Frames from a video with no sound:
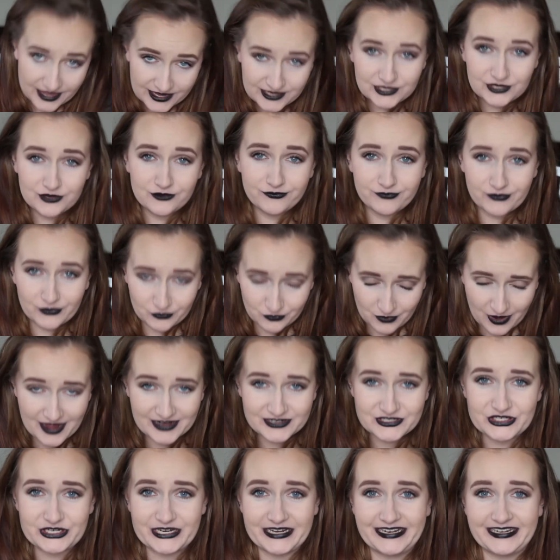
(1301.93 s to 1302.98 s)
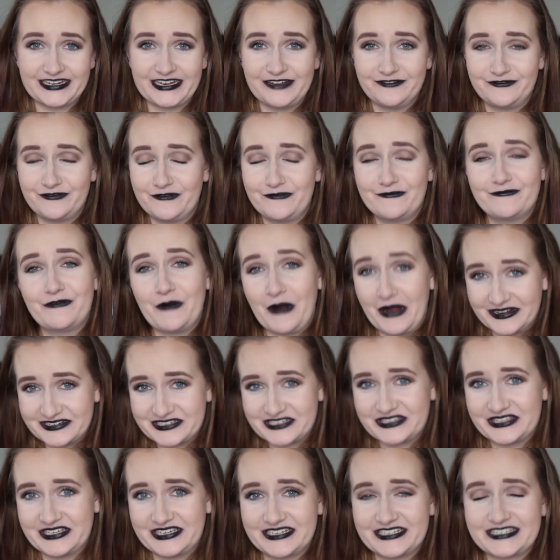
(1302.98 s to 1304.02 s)
Thank you for watching. If you've
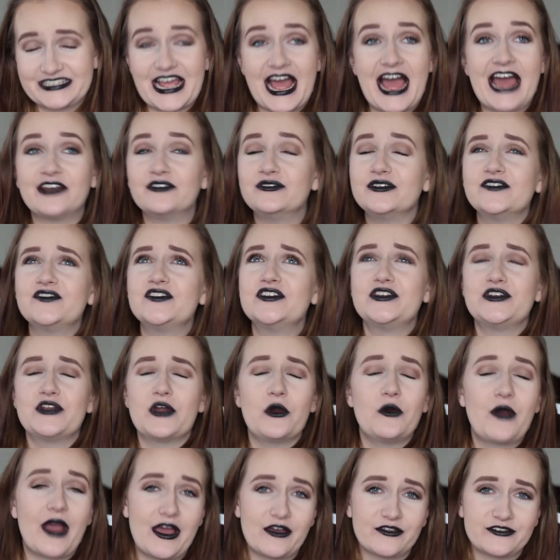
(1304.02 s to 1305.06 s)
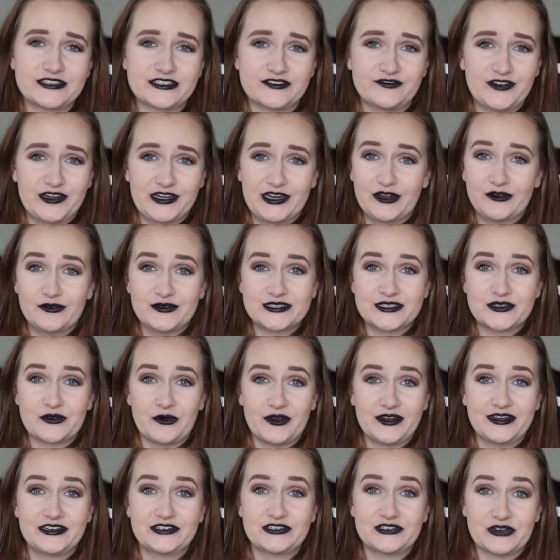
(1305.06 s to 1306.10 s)
watched this, I don't even know how this video is
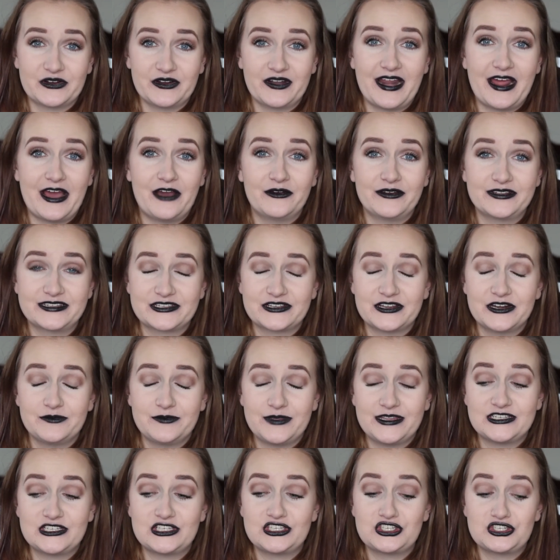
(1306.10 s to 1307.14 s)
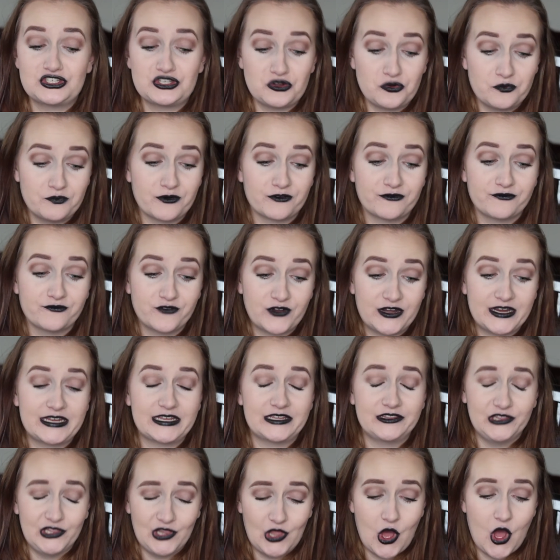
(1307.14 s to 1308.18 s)
going to turn out. It's gonna be super
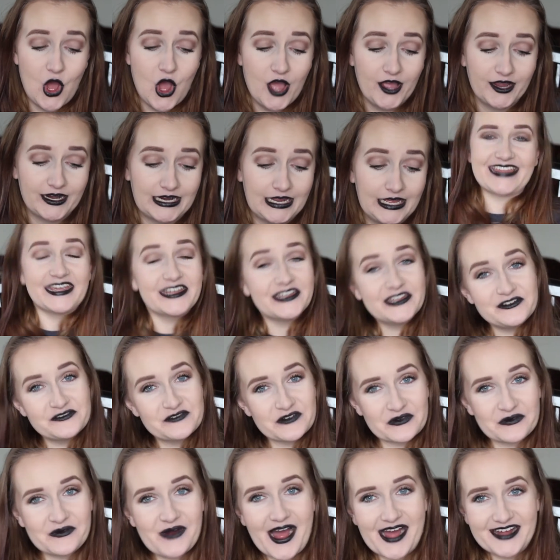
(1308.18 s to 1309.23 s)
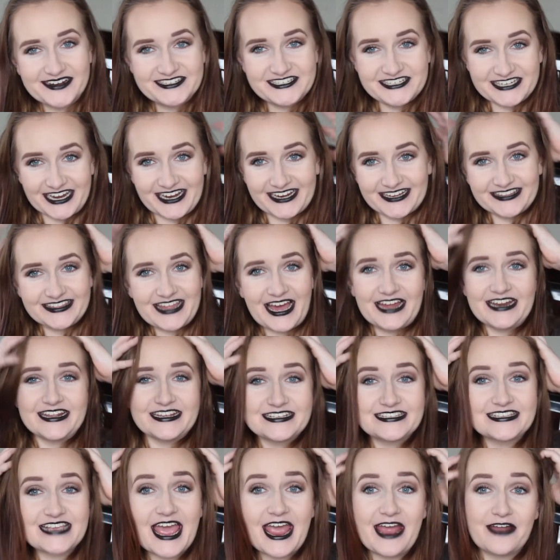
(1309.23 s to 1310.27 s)
freaking long. Thank you for watching. That
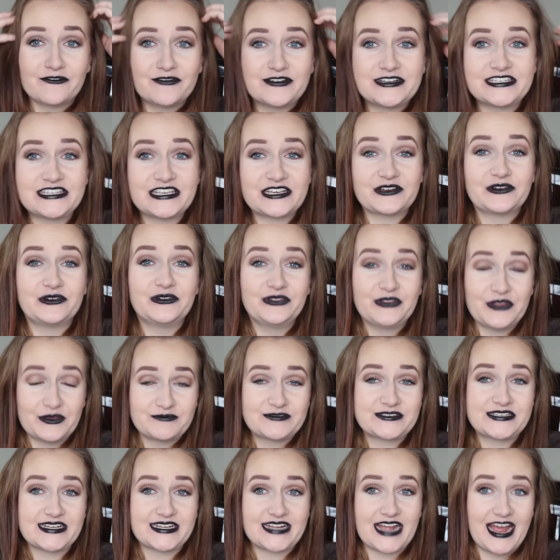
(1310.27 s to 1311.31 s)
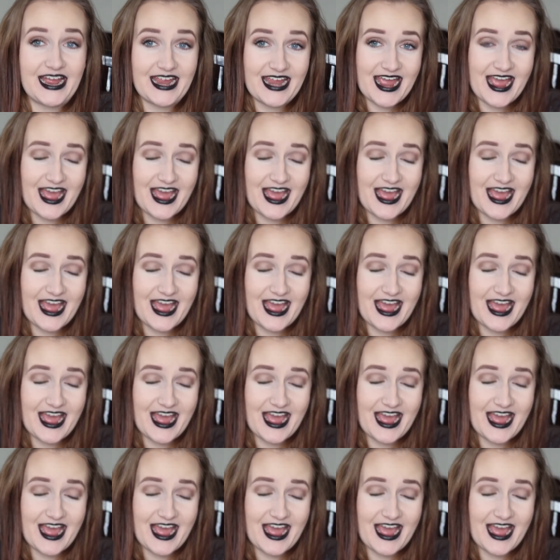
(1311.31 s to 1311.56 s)
is every single lipstick I